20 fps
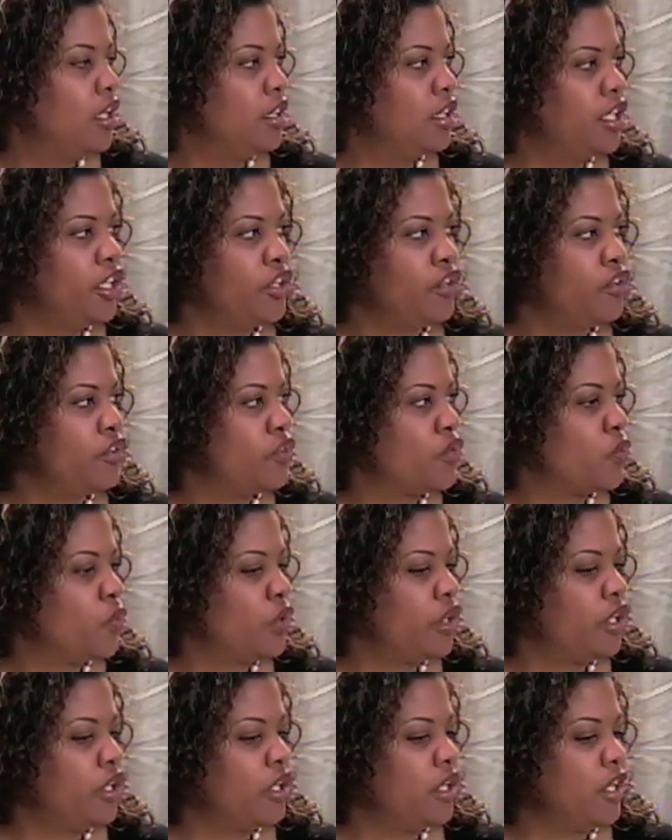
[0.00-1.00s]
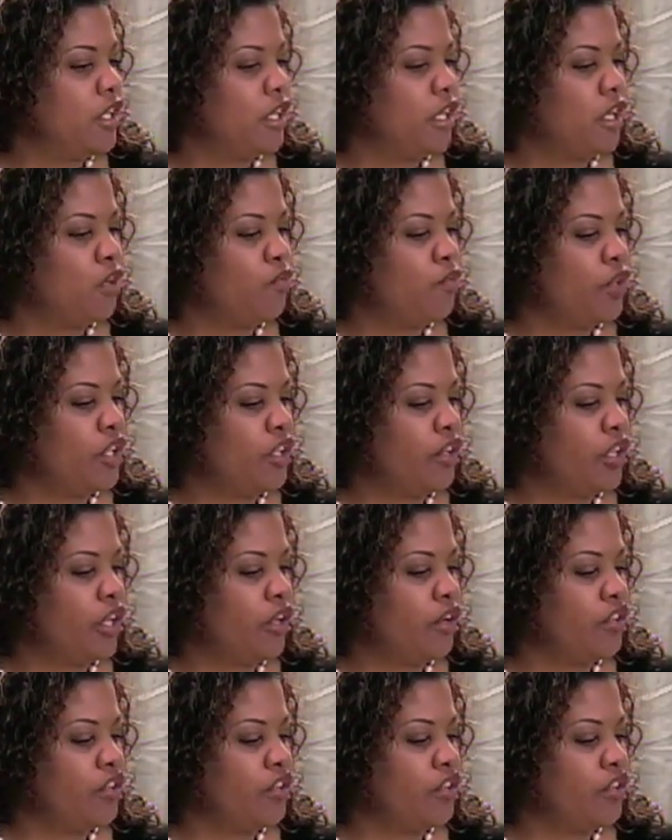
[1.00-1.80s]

leaders would be there